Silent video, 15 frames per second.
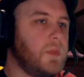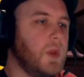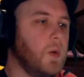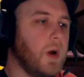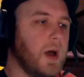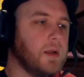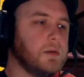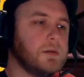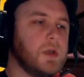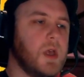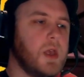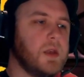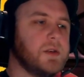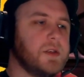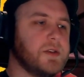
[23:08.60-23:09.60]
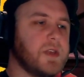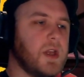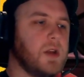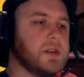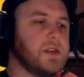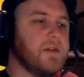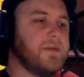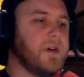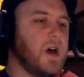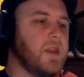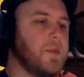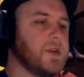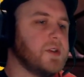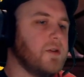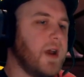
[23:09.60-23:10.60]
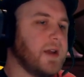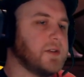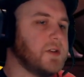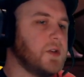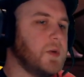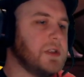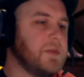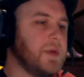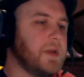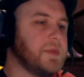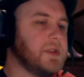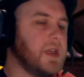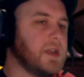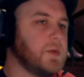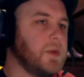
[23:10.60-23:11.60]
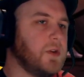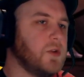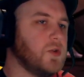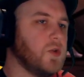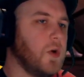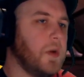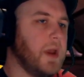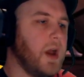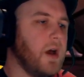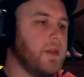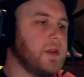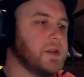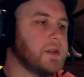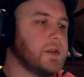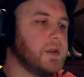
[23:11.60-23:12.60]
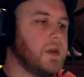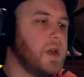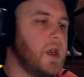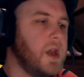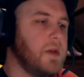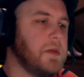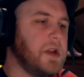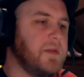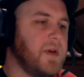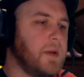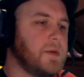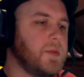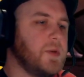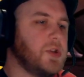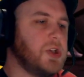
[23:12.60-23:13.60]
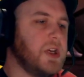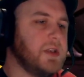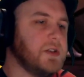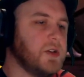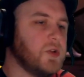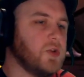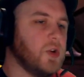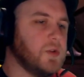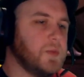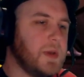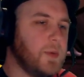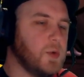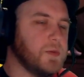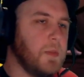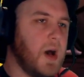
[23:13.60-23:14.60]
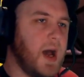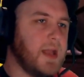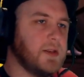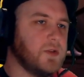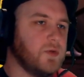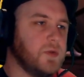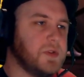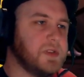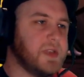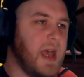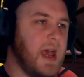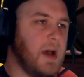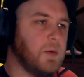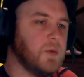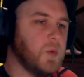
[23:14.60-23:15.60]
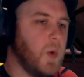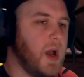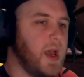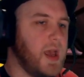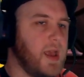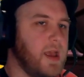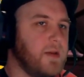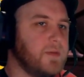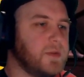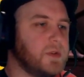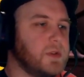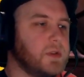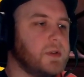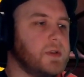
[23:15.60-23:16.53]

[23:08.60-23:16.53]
Well, since they lost their father, Mr. X, the twins have been obsessed with controlling others. They developed a machine to control people's minds through sound waves.